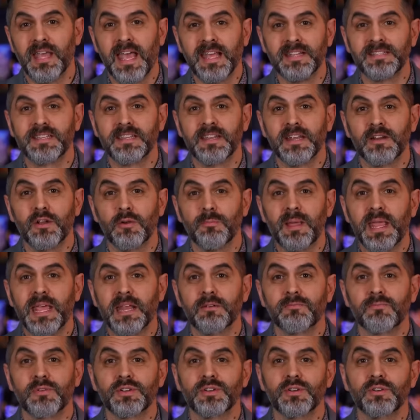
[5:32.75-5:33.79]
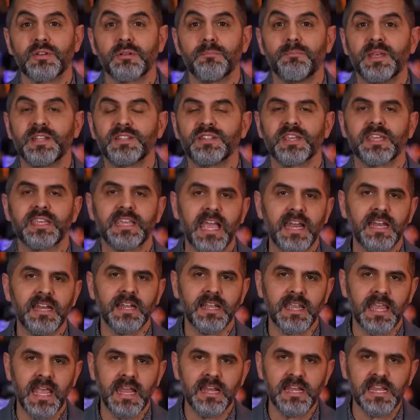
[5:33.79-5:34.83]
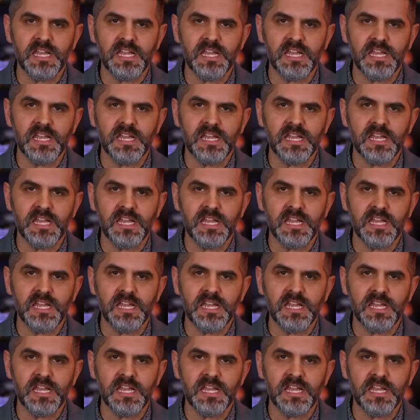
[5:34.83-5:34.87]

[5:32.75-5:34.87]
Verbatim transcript: Henson and O'Bannon returned to pitch again and again,